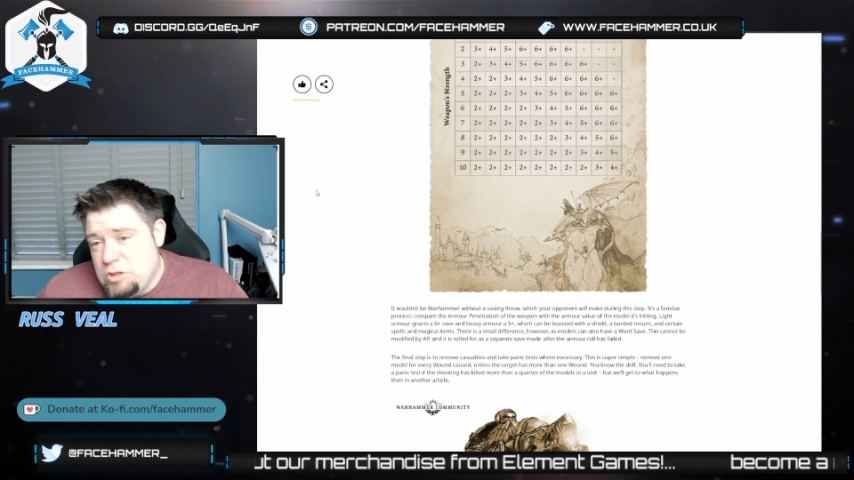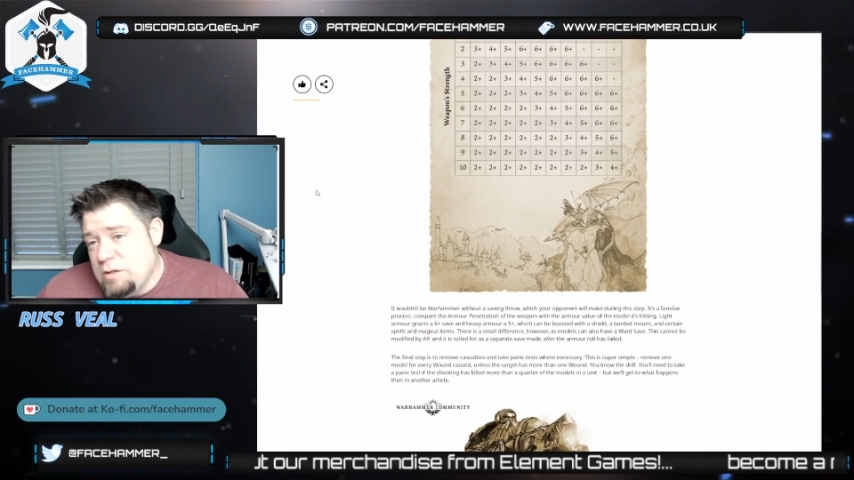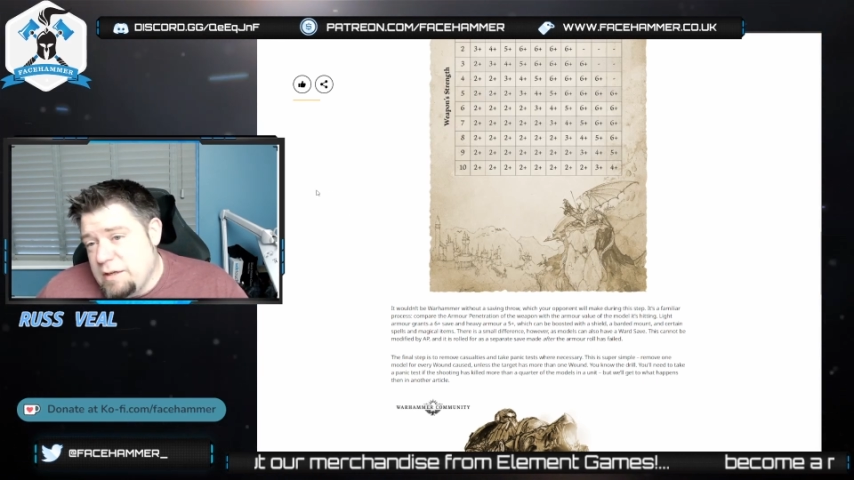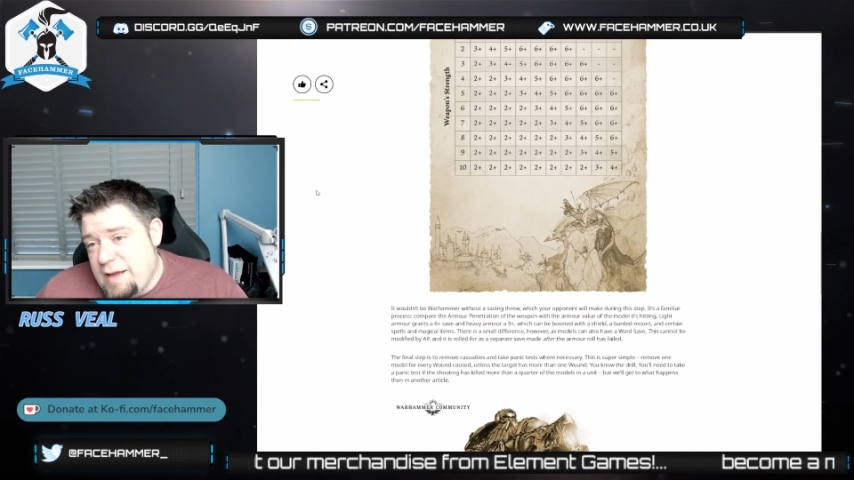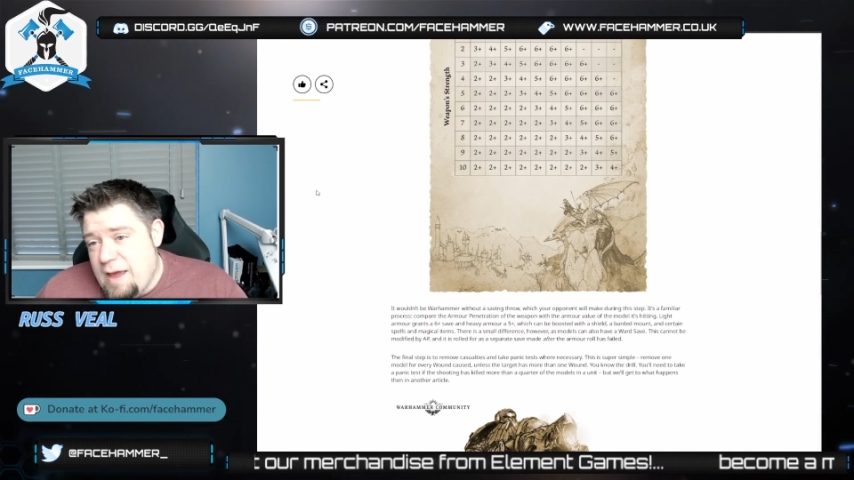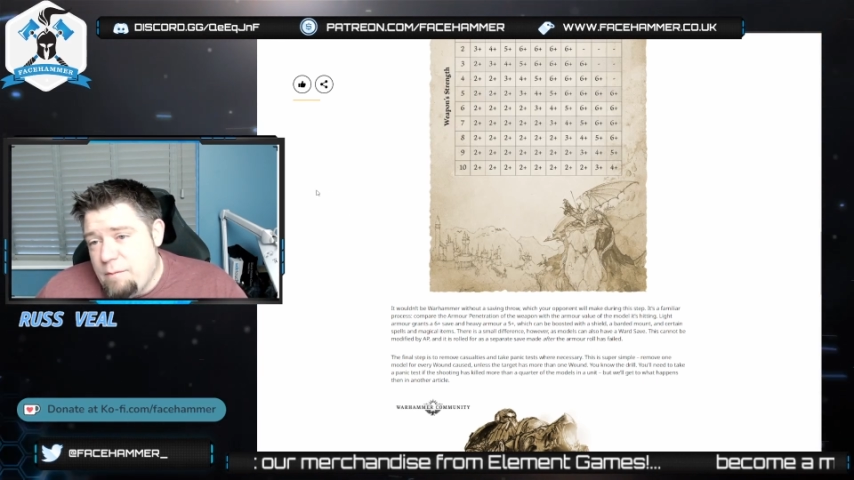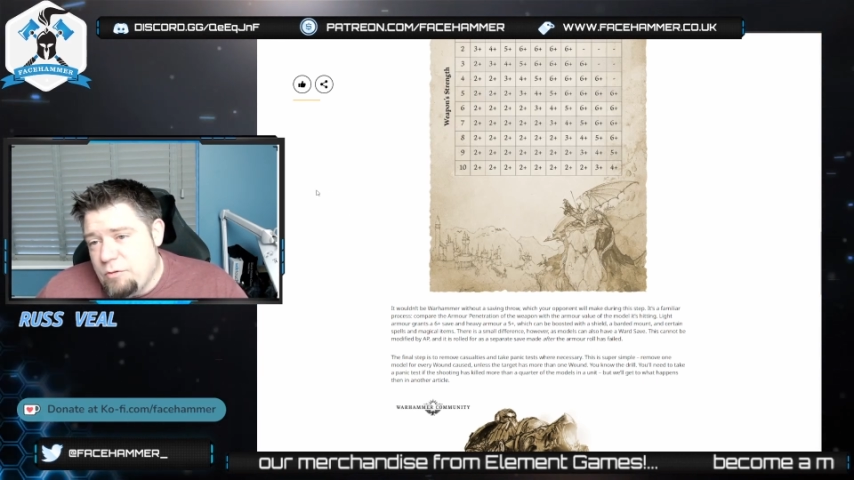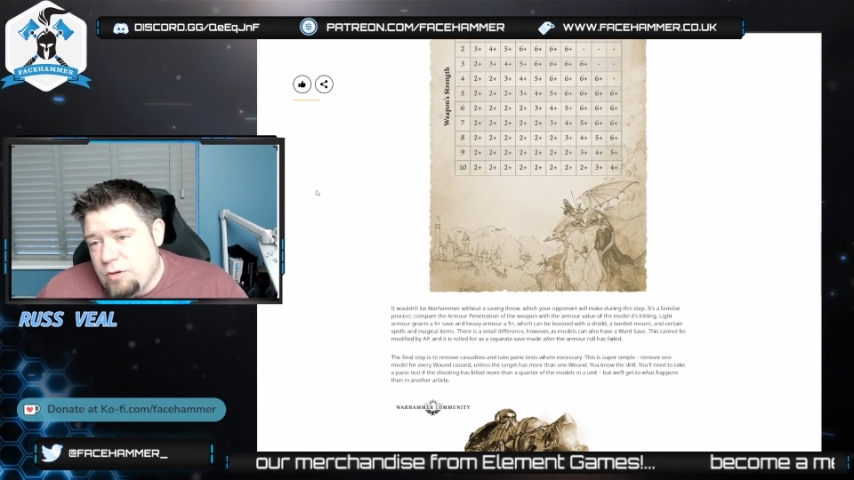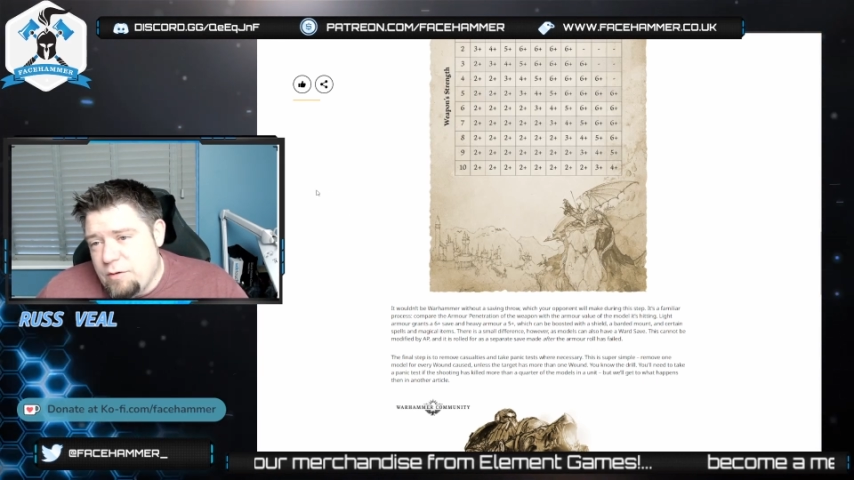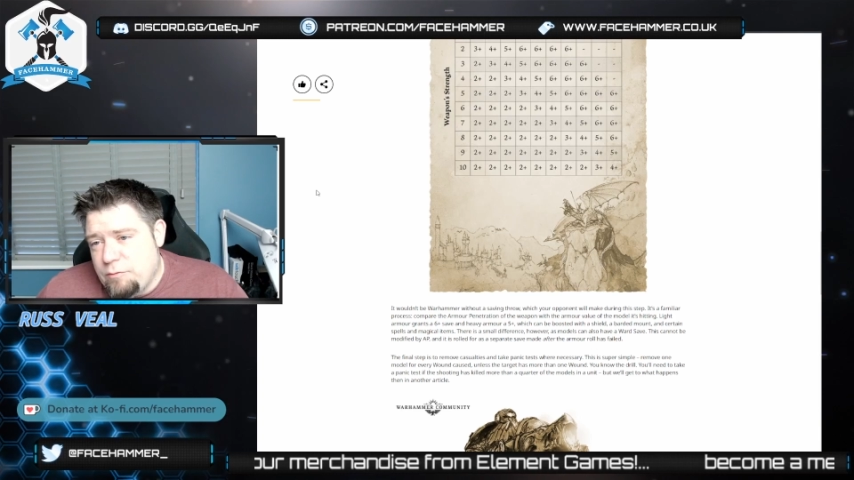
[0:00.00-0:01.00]
you could get
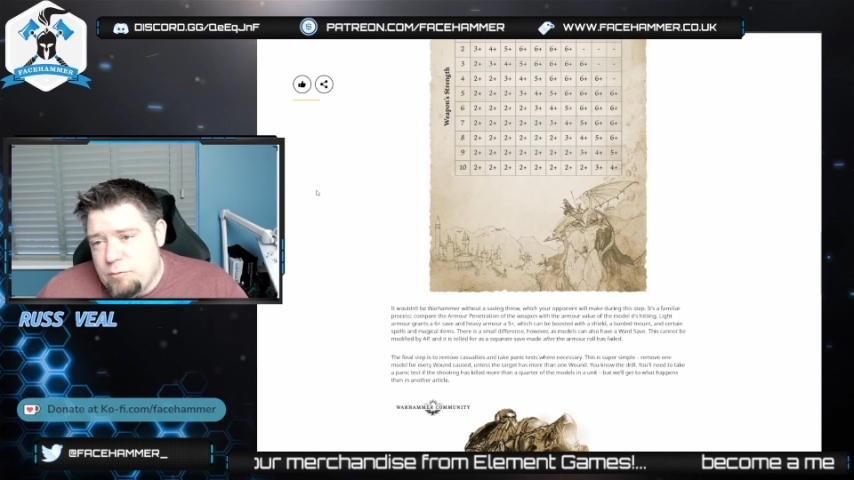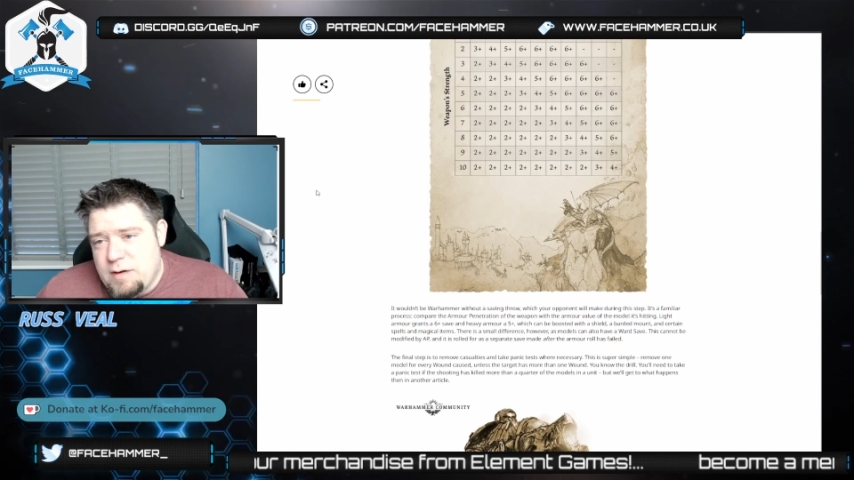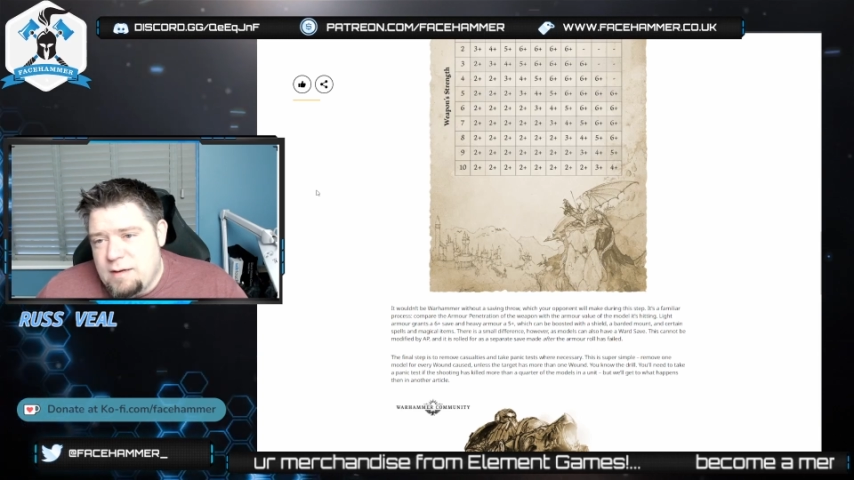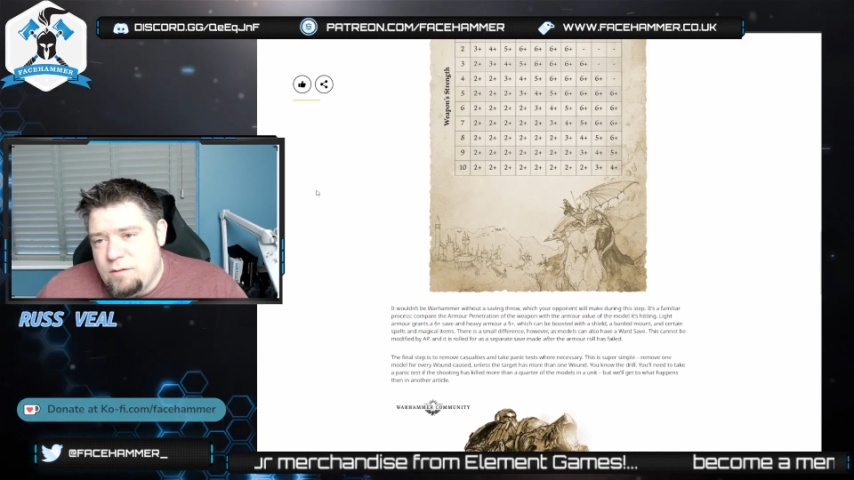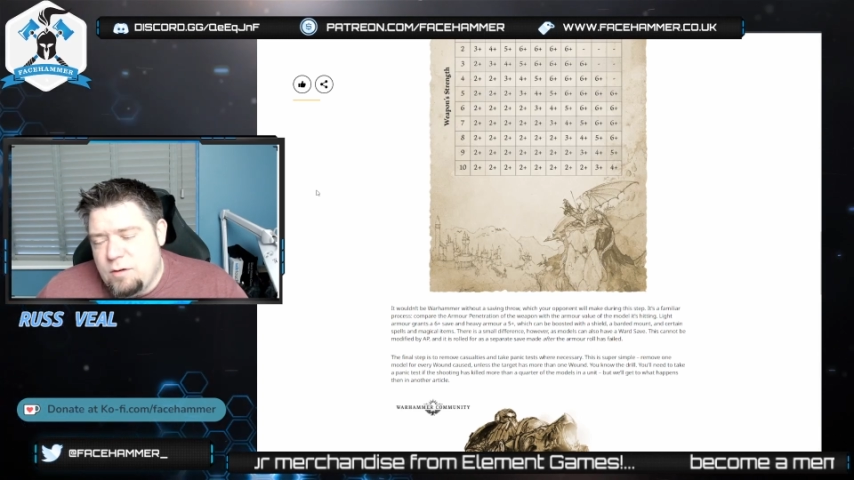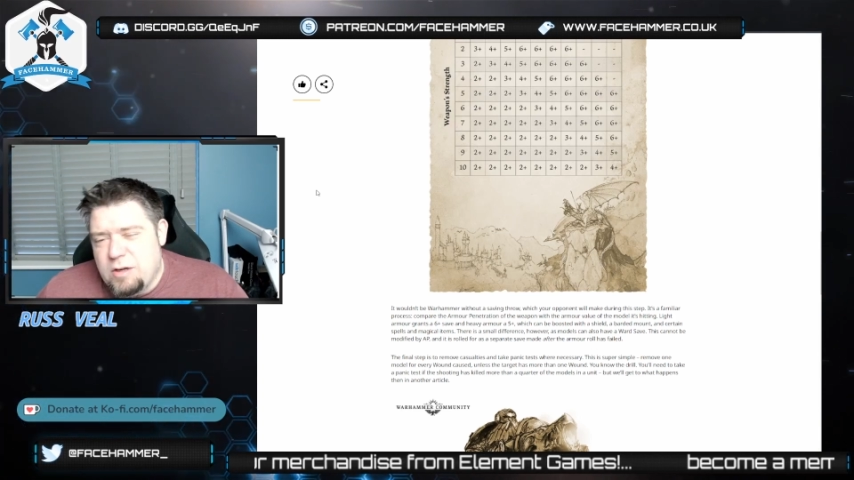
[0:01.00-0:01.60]
was like 3s.